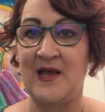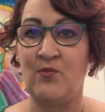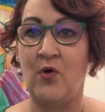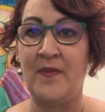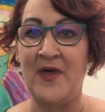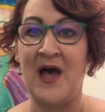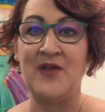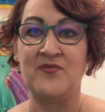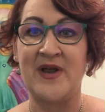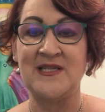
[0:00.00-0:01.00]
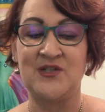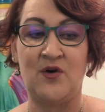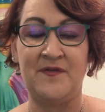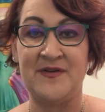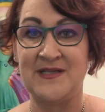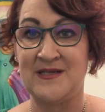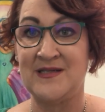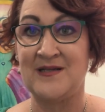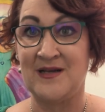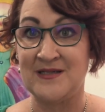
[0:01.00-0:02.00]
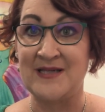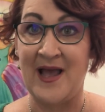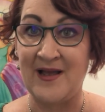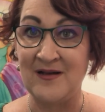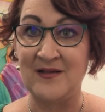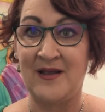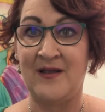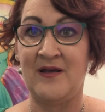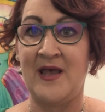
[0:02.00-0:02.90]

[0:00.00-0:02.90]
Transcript: what the unrest offers is an untangling